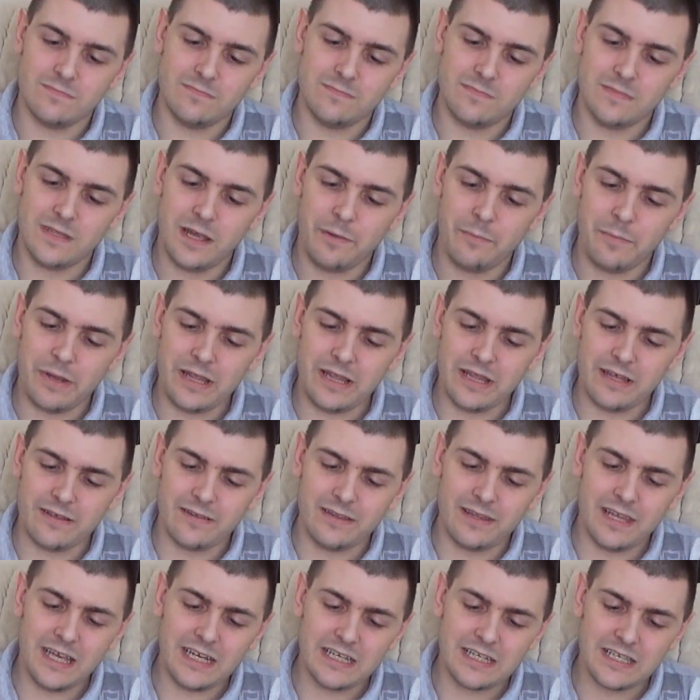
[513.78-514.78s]
I mean,
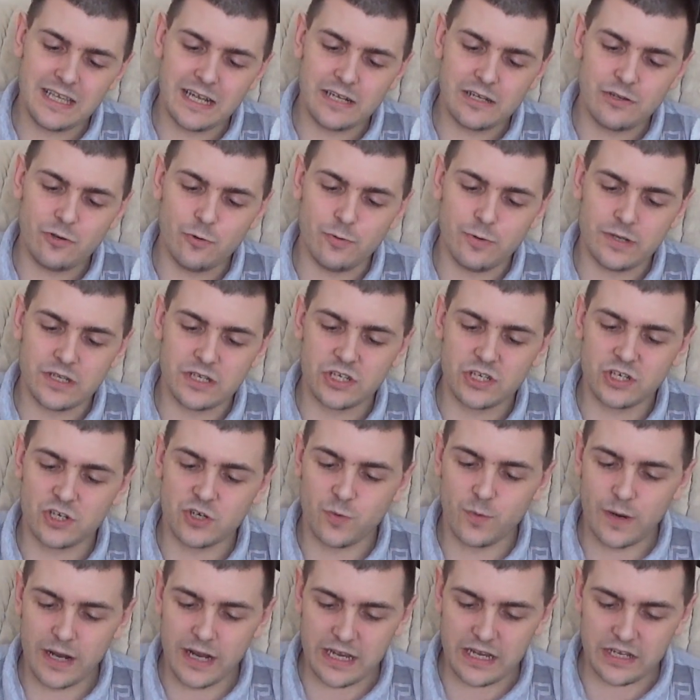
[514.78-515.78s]
these things always
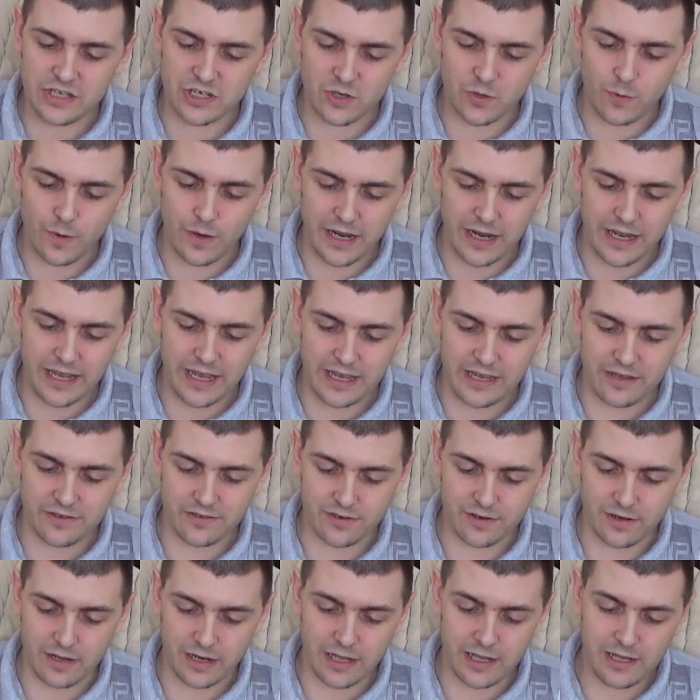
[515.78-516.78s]
squeeze quite
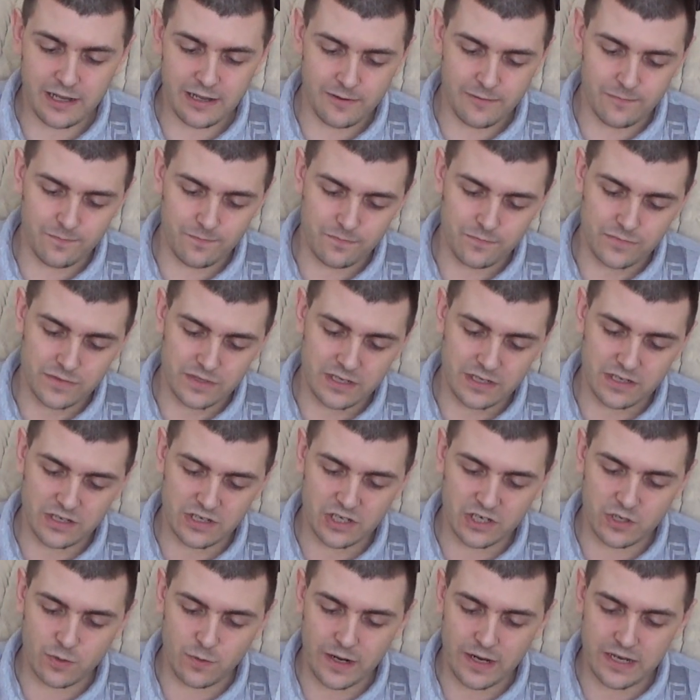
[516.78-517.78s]
easily. You can
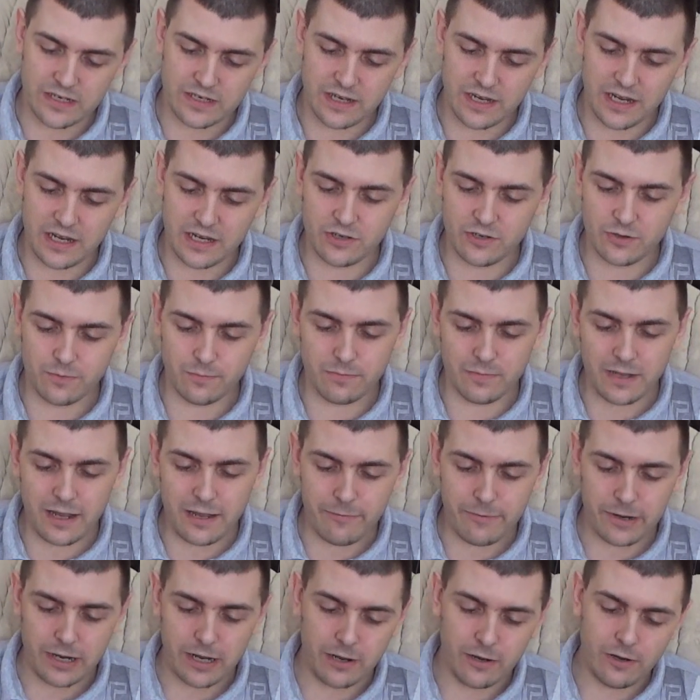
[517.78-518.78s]
squeeze it into, there
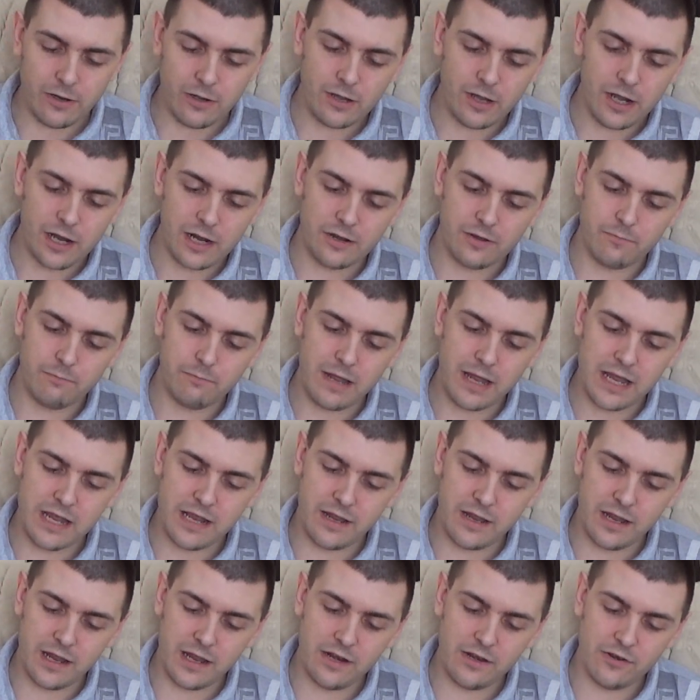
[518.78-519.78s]
we go, look, I can make
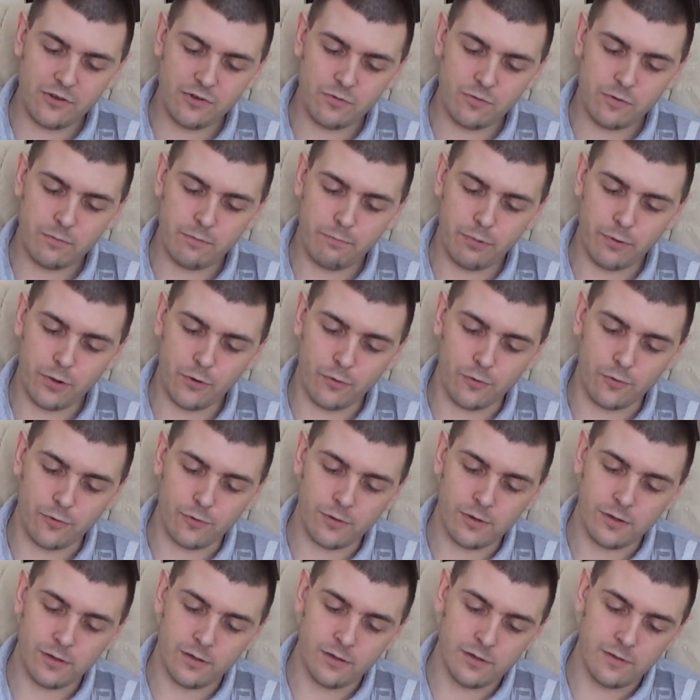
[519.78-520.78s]
it into a ball.
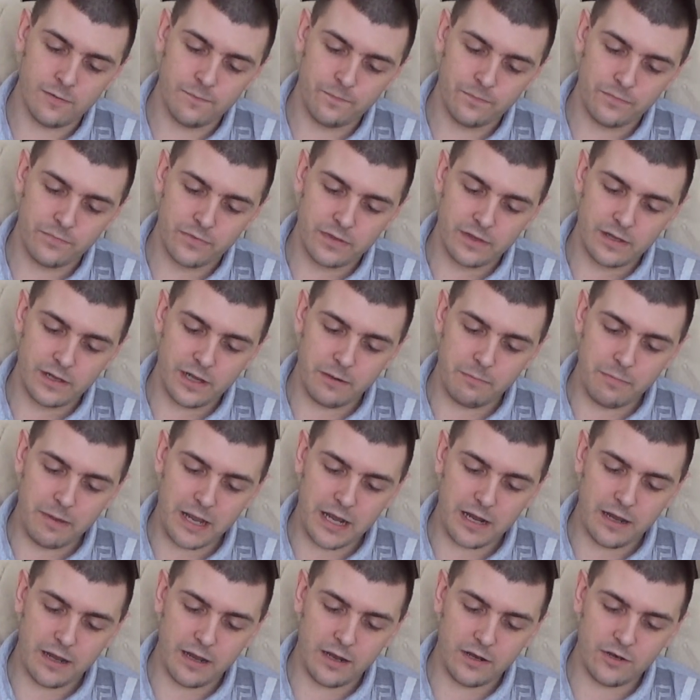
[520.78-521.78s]
I
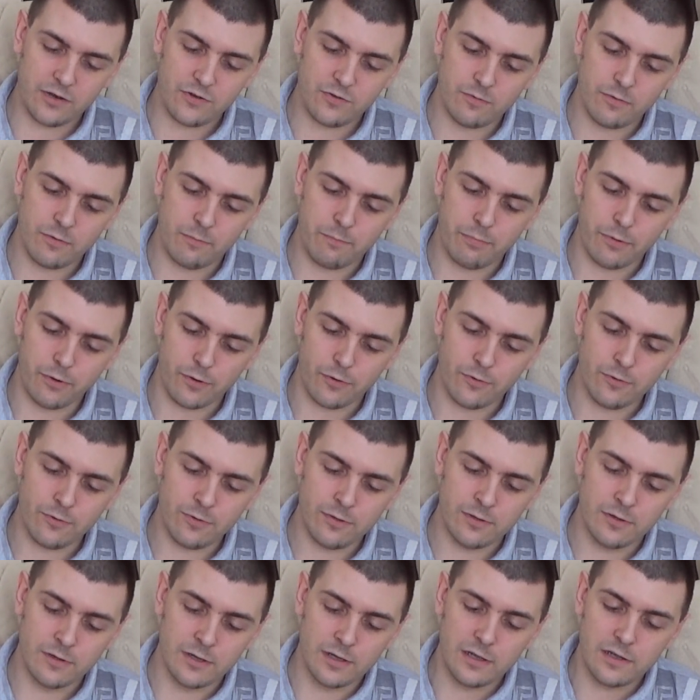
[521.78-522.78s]
make it into a ball.
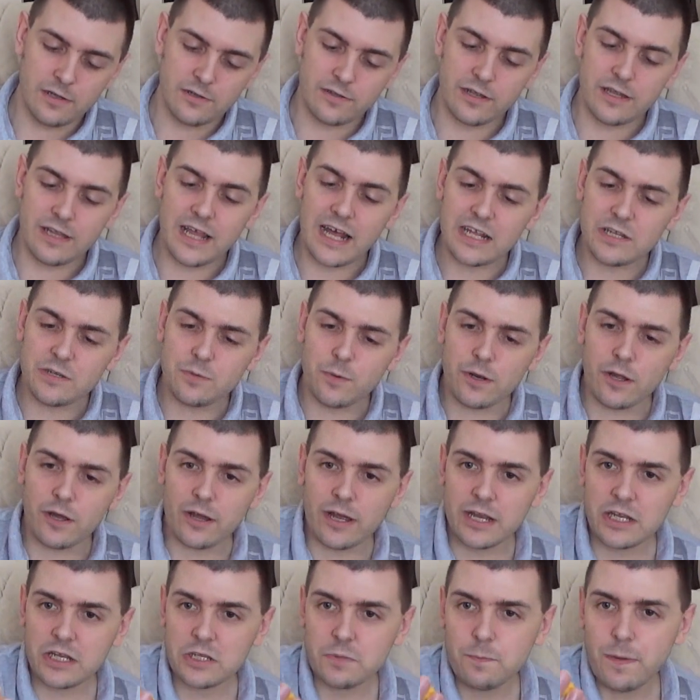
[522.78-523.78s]
See, that's what I
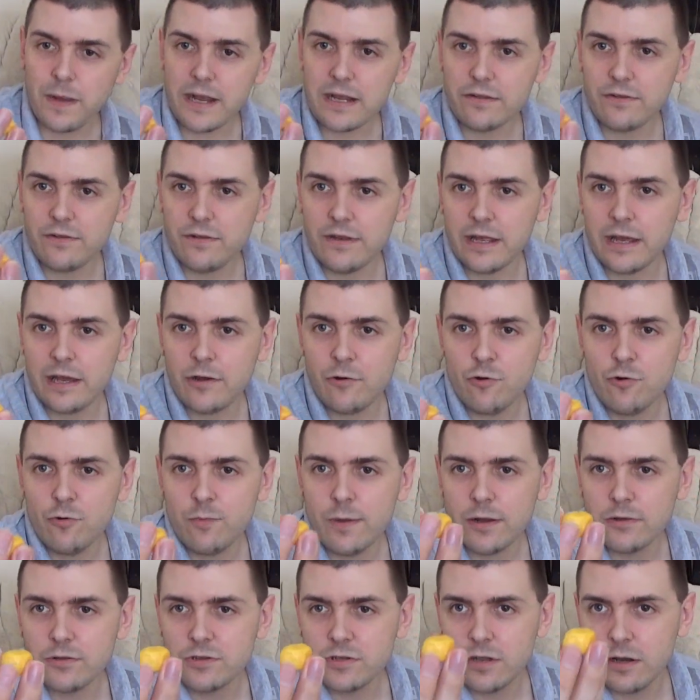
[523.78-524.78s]
expected it
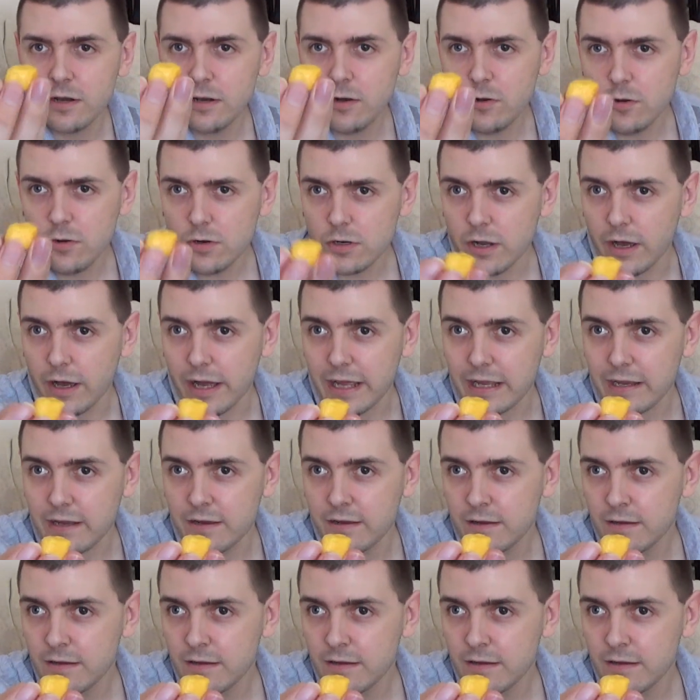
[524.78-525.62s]
almost to look like.